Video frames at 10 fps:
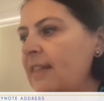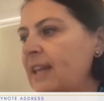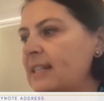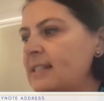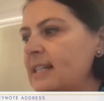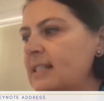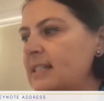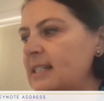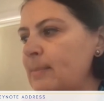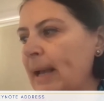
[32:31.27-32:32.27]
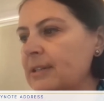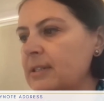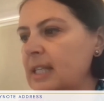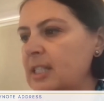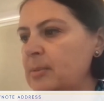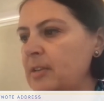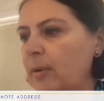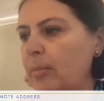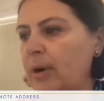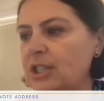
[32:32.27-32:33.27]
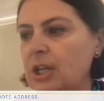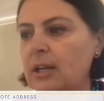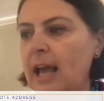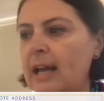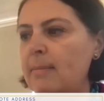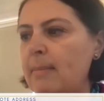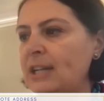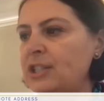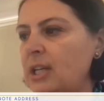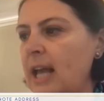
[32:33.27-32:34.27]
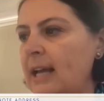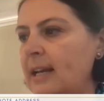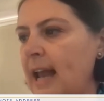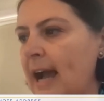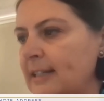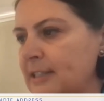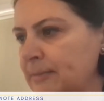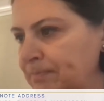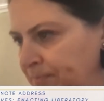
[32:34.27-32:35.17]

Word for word: that seek to dismantle systems of oppression and imagine and enact